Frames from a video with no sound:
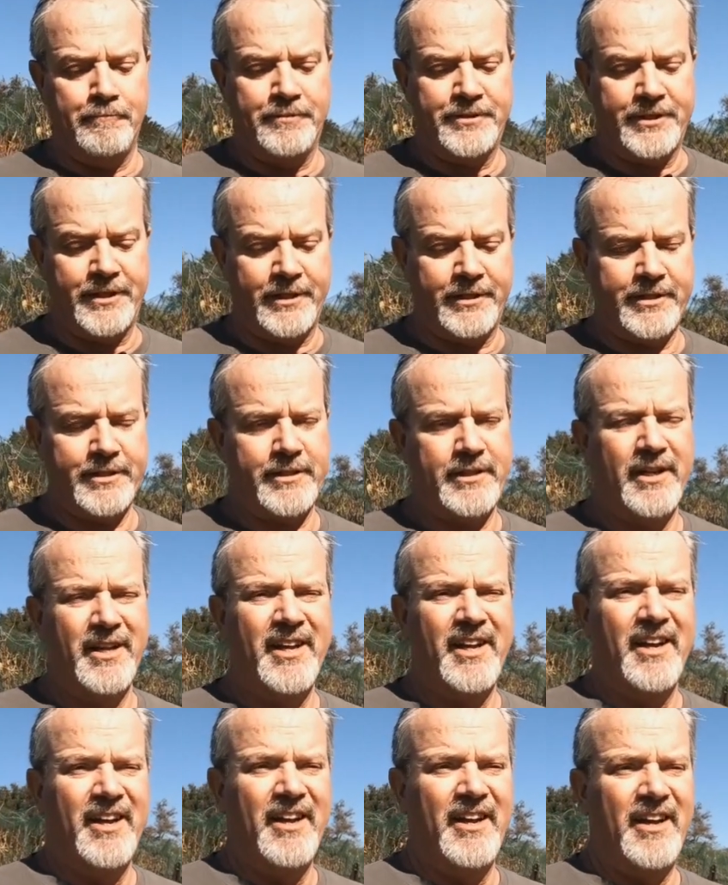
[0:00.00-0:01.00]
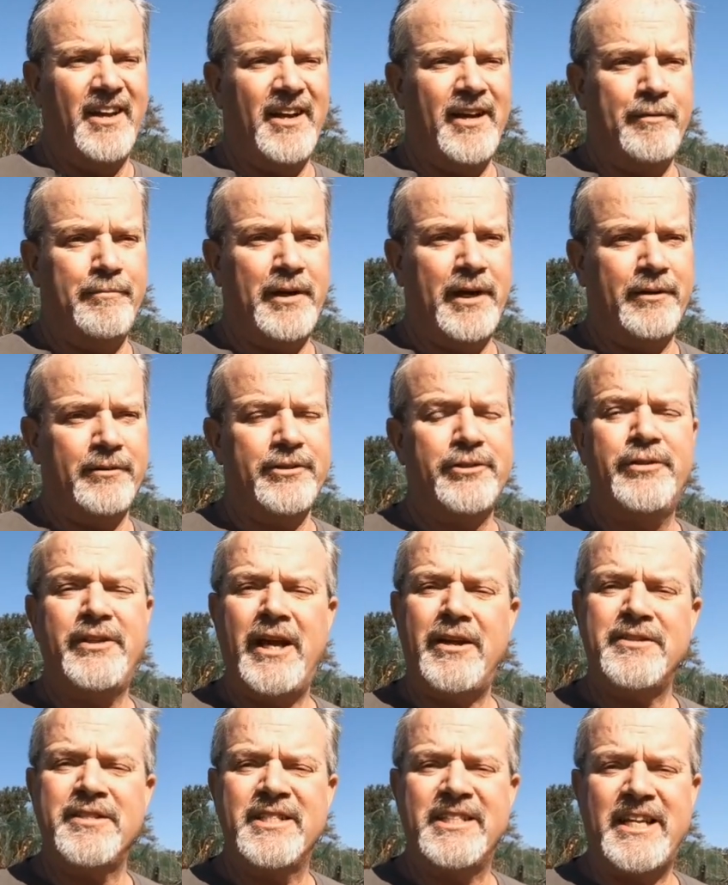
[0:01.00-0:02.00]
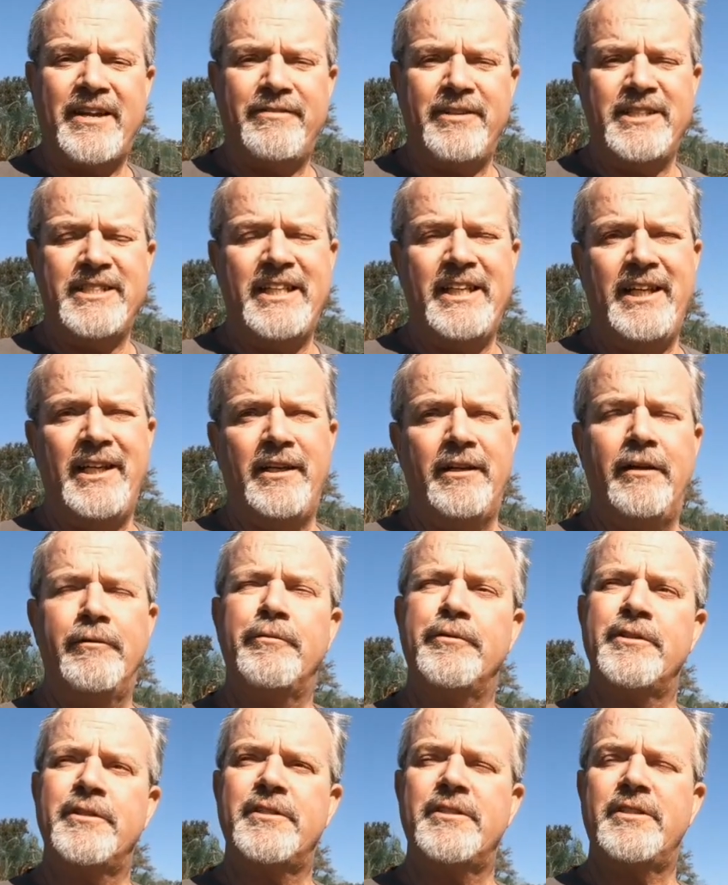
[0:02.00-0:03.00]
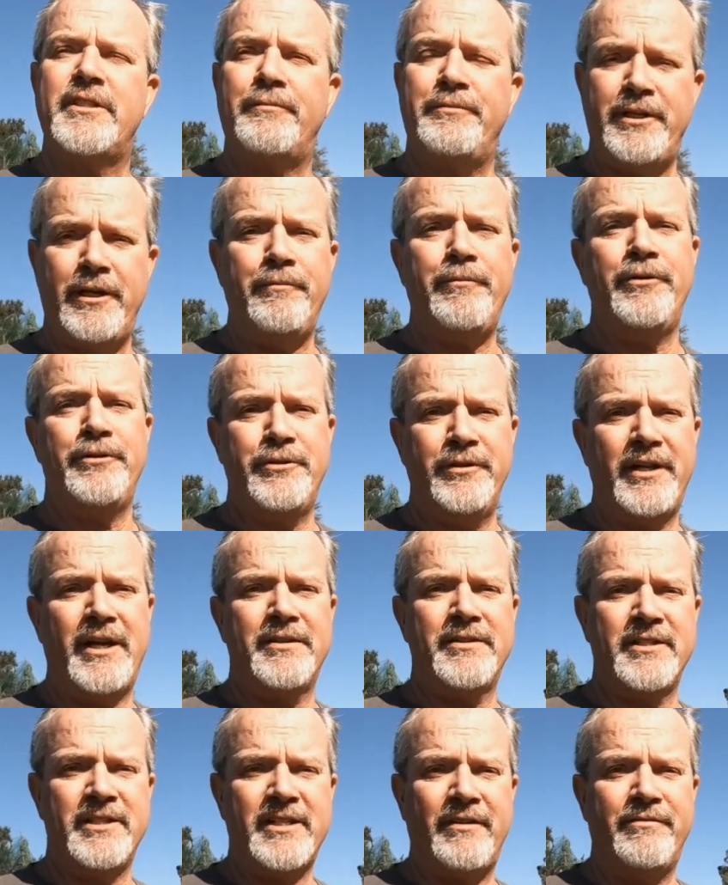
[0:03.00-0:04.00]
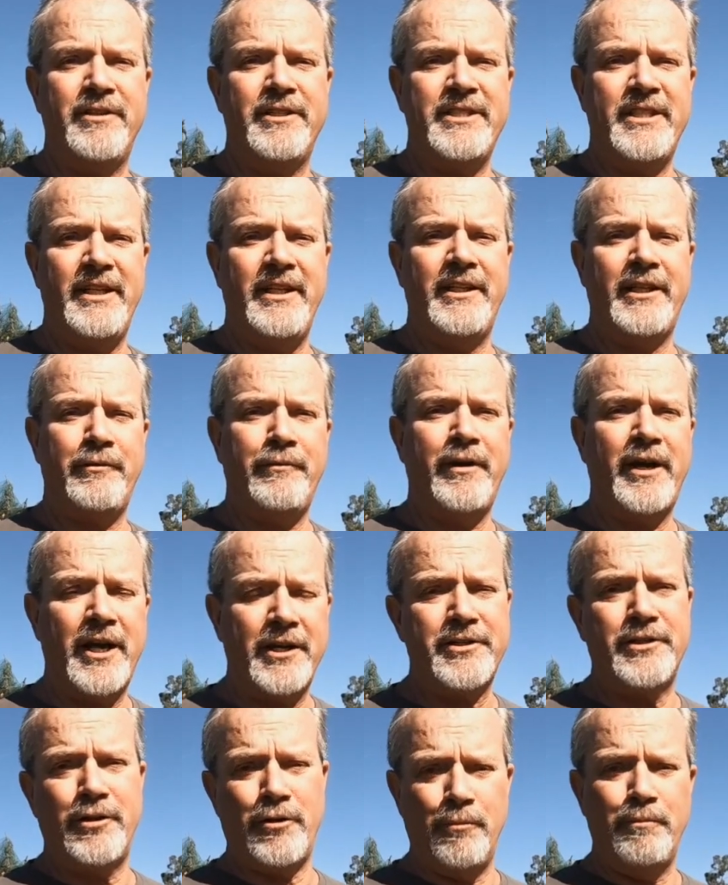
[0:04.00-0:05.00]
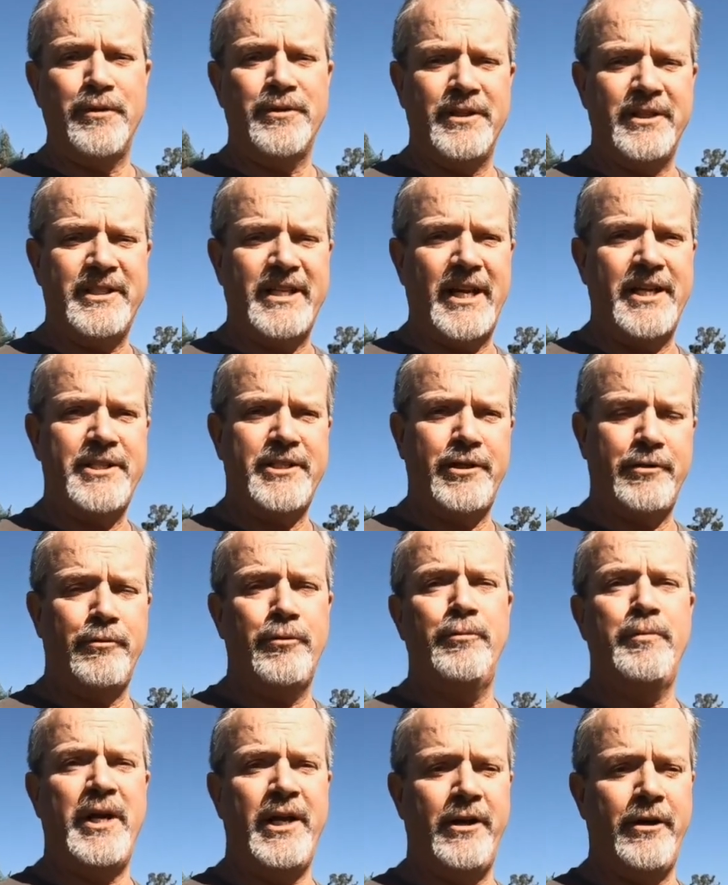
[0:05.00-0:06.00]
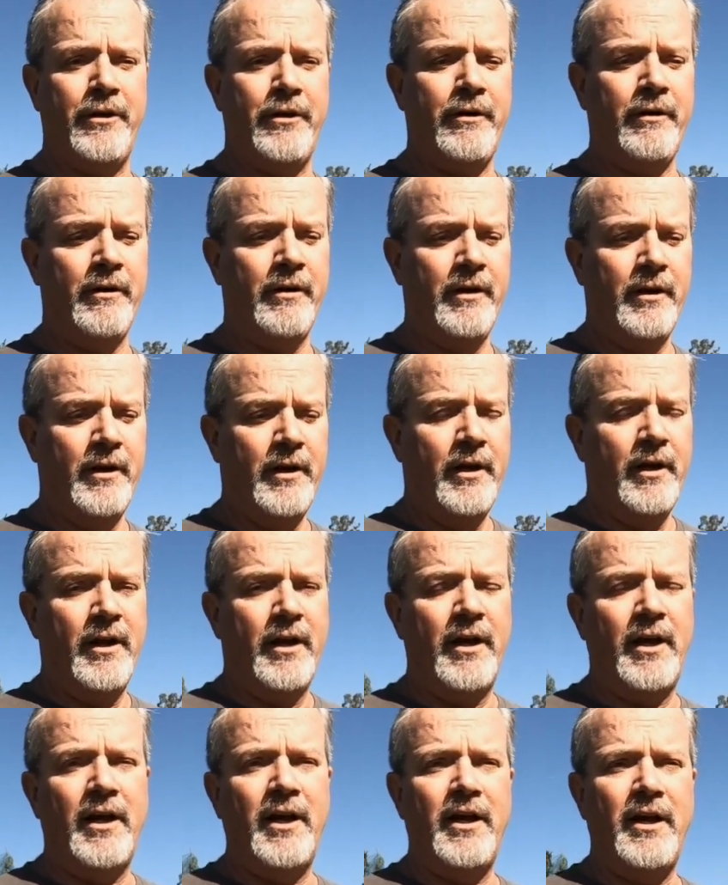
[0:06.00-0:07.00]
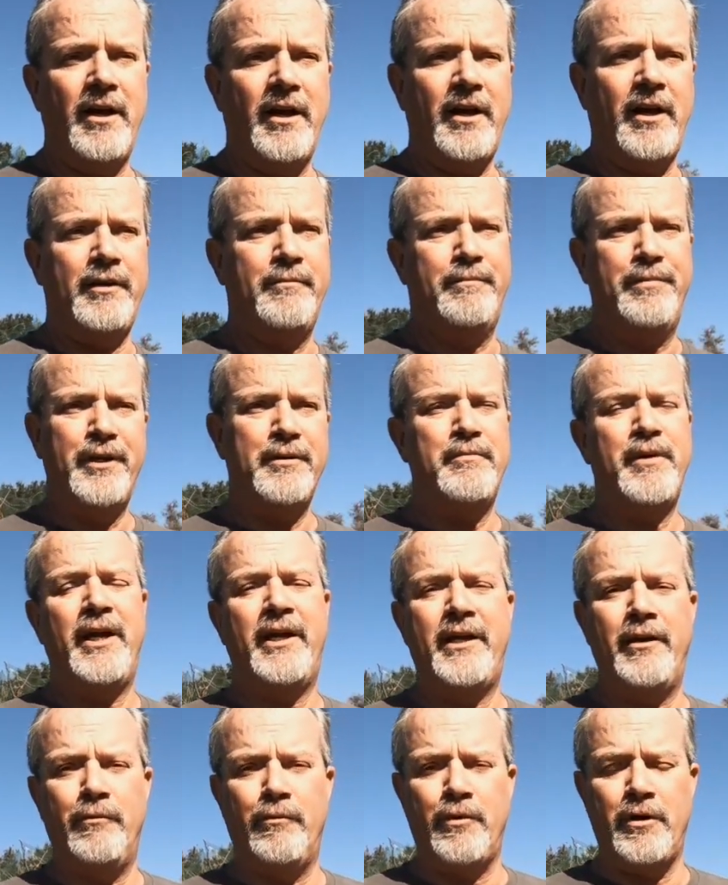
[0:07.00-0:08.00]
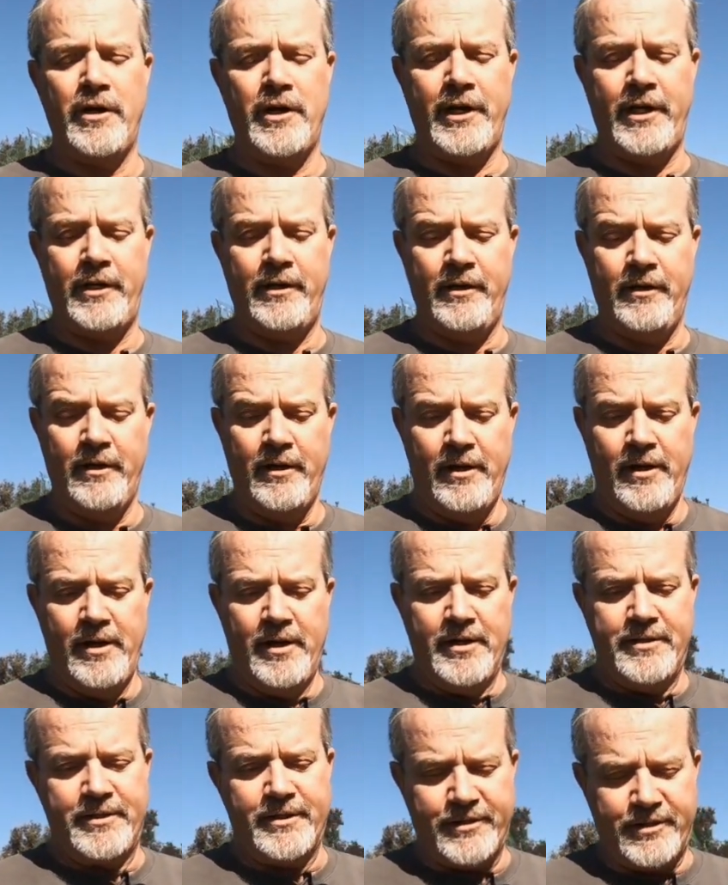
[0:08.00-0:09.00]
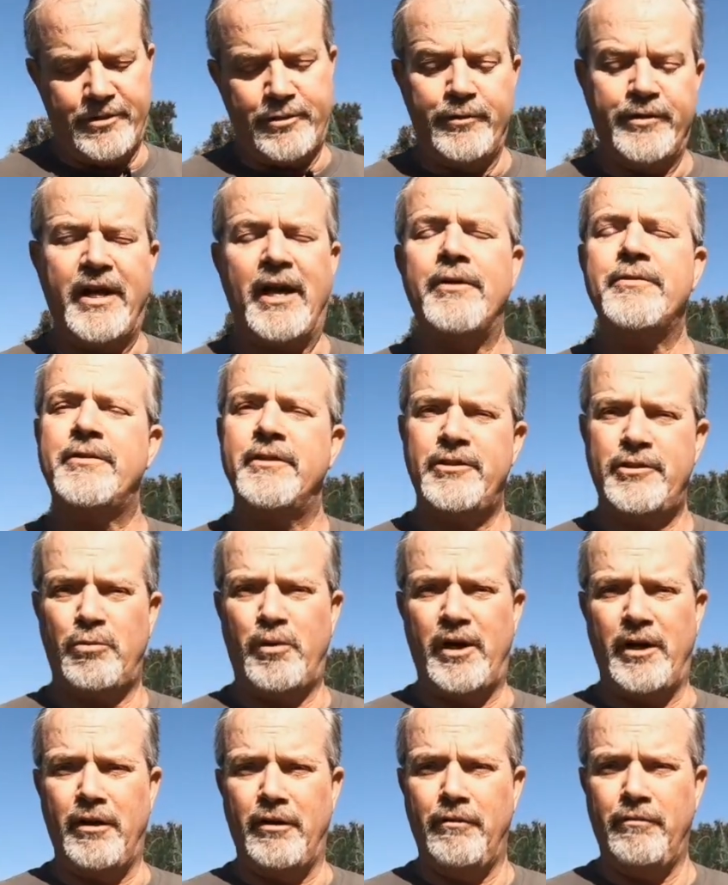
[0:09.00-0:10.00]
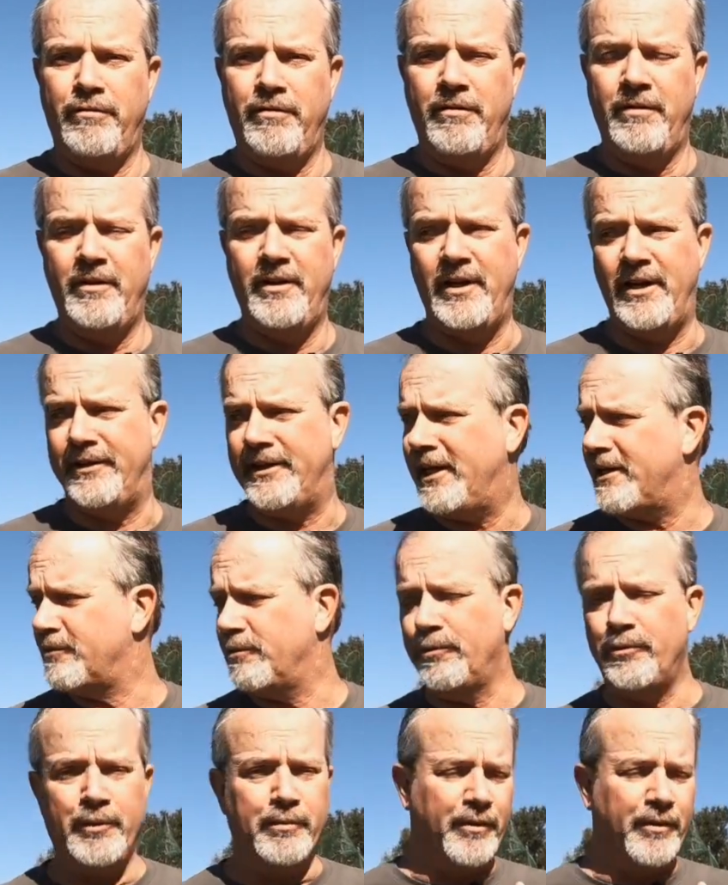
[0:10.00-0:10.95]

since about 2017. It was September 2017 that we actually opened the tasting room here. I'd been making wine since 2012, and that's when we